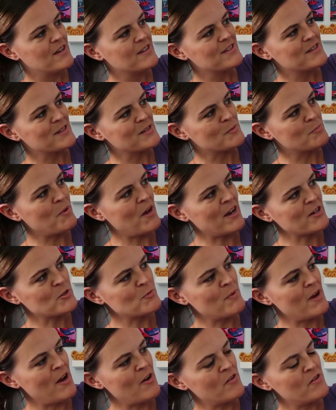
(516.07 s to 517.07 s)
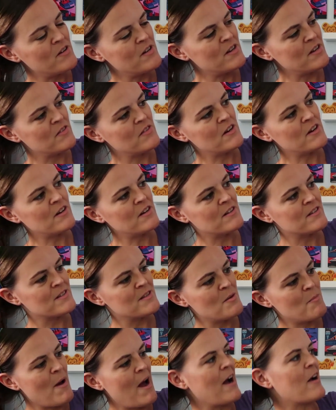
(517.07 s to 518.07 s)
So Splash Mountain, and there it is
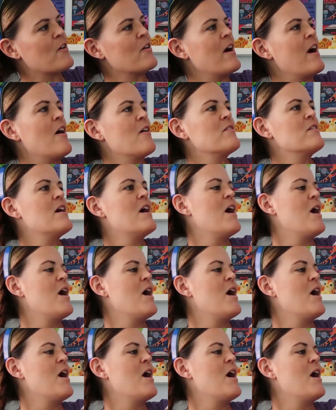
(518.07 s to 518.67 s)
in the background.